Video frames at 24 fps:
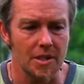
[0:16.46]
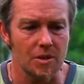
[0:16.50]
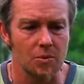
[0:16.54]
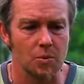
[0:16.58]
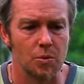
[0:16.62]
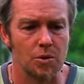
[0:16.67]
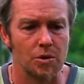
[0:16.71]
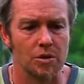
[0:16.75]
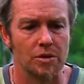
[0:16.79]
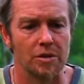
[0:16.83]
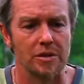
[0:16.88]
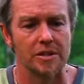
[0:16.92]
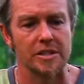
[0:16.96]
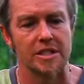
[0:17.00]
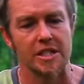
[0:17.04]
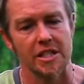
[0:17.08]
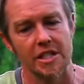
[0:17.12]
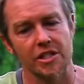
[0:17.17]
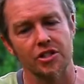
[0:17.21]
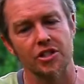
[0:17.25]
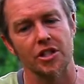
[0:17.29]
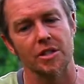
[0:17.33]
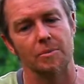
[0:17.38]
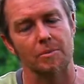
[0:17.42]
we're
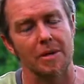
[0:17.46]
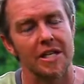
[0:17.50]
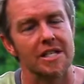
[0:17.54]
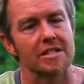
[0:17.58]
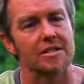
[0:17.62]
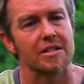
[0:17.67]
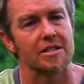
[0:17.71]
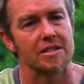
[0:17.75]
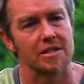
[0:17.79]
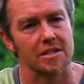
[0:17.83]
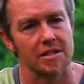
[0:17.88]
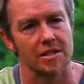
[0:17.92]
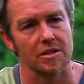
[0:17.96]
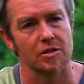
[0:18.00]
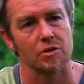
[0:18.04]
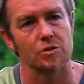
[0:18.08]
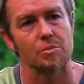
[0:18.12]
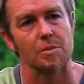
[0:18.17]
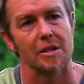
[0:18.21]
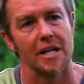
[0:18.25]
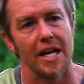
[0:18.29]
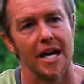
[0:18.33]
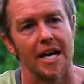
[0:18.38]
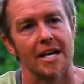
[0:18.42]
teaching basic skills,
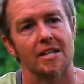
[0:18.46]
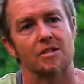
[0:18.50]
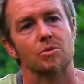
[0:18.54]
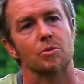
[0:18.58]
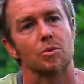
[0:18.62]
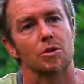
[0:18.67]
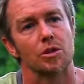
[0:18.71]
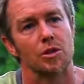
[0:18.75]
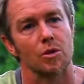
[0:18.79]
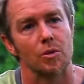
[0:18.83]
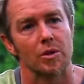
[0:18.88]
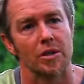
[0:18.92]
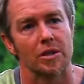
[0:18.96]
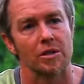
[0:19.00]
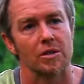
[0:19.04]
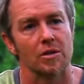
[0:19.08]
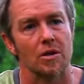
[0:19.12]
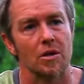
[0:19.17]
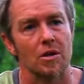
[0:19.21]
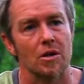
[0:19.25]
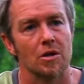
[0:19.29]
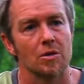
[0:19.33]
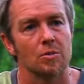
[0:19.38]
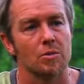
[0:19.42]
but as we're going
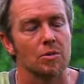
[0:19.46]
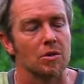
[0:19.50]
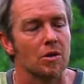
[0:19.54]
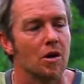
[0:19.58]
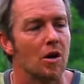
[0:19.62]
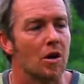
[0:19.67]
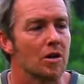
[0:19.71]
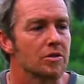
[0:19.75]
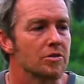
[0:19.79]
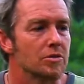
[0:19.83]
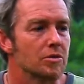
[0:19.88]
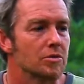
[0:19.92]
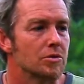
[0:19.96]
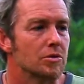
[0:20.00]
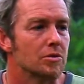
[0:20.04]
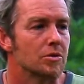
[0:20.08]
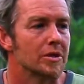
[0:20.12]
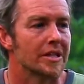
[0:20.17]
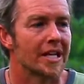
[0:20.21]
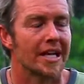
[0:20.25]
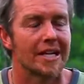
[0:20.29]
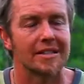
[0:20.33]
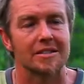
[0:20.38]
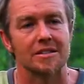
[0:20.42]
along, we're also
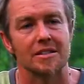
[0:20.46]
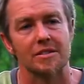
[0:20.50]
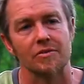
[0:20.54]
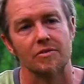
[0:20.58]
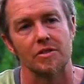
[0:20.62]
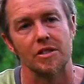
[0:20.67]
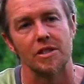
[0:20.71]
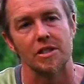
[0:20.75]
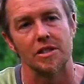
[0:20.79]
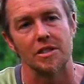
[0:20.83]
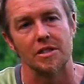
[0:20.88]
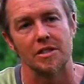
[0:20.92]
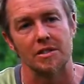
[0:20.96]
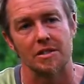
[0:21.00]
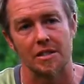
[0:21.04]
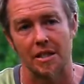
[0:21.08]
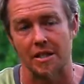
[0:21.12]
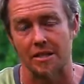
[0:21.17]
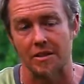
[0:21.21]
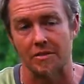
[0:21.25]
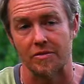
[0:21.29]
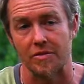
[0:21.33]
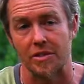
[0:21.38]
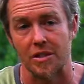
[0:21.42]
doing activities,
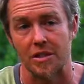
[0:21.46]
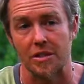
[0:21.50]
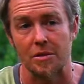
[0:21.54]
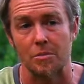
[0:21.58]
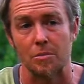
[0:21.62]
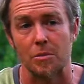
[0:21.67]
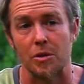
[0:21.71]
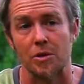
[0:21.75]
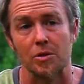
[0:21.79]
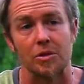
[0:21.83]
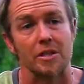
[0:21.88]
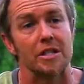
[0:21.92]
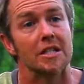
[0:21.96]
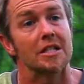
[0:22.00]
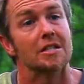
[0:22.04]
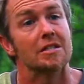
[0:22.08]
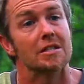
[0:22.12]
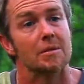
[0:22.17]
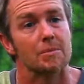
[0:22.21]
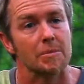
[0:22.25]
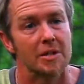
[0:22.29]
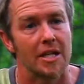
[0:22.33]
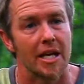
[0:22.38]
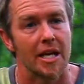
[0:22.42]
kind of team building,
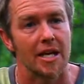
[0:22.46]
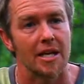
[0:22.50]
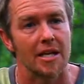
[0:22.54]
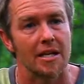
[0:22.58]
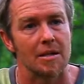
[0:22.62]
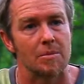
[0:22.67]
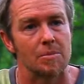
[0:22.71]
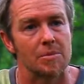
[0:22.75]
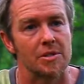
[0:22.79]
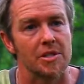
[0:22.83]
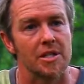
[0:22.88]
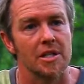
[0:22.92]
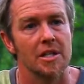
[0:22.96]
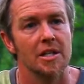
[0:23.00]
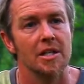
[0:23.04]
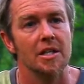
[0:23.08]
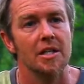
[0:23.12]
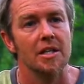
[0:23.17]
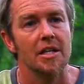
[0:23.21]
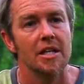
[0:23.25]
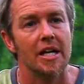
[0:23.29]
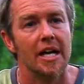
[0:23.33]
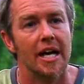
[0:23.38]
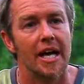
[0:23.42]
some games,
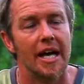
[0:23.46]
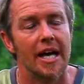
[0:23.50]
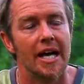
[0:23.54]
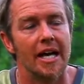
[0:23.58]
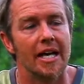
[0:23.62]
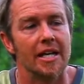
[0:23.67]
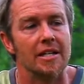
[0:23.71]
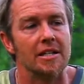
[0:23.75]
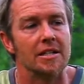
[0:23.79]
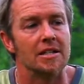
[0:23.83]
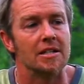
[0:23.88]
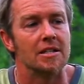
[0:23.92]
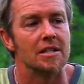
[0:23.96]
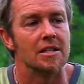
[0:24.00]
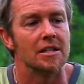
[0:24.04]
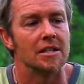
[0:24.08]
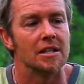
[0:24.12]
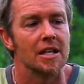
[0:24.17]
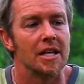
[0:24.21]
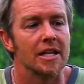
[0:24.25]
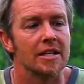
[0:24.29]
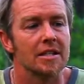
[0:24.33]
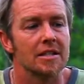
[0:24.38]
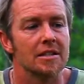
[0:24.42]
and
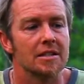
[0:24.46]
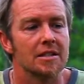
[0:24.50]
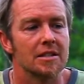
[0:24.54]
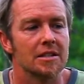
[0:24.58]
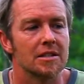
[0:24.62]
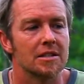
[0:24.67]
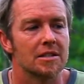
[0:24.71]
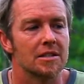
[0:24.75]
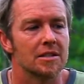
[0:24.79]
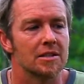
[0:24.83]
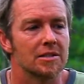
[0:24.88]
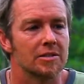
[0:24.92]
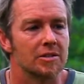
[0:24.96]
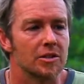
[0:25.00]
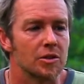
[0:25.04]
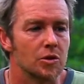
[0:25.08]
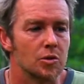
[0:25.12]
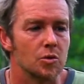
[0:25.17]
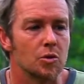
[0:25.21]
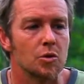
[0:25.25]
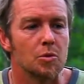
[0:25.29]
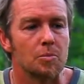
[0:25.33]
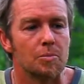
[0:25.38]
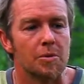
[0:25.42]
letting the
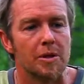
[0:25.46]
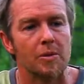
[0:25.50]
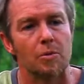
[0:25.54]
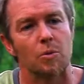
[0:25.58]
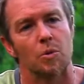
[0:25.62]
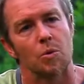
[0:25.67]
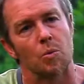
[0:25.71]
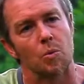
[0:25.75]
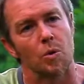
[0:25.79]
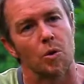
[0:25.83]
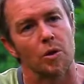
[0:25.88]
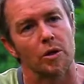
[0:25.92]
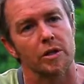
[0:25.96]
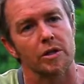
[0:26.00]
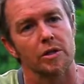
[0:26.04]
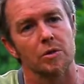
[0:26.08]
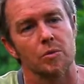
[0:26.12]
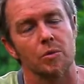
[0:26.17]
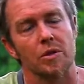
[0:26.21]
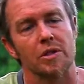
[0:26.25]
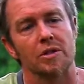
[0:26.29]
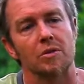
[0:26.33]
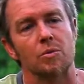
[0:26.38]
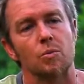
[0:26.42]
group that we're
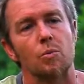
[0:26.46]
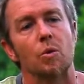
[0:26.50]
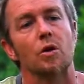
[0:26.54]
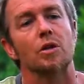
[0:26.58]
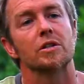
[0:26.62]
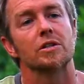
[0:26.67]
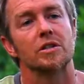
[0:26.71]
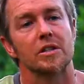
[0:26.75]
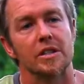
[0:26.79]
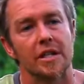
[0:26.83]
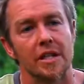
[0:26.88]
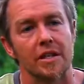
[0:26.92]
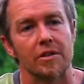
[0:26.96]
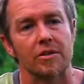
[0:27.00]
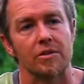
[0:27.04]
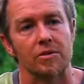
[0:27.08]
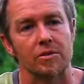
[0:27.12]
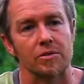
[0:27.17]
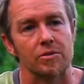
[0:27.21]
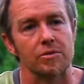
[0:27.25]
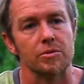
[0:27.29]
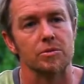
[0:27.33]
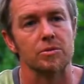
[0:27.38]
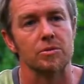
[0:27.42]
working with work
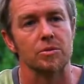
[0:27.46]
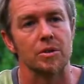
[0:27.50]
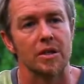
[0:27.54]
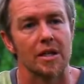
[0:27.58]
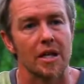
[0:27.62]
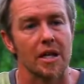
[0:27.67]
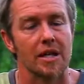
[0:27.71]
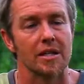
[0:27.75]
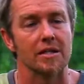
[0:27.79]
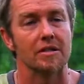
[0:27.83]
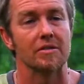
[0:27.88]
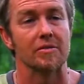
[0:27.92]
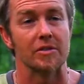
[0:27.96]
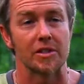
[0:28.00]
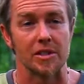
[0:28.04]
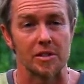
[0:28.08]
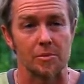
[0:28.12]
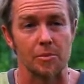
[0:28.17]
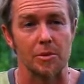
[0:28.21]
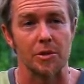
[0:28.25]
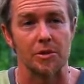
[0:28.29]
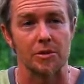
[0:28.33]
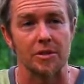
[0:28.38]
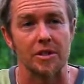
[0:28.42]
together through a kind of
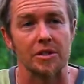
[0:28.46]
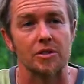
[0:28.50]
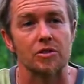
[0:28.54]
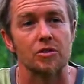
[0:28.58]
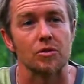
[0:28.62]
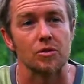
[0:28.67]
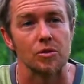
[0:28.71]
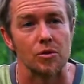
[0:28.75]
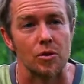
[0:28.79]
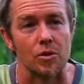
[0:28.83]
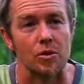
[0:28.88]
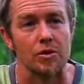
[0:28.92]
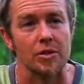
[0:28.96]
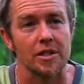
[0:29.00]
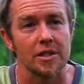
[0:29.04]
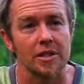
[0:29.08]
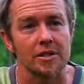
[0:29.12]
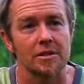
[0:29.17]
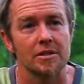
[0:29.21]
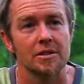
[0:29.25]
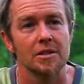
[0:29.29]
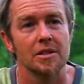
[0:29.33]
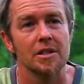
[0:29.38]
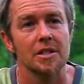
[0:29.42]
experiential
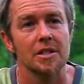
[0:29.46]
learning,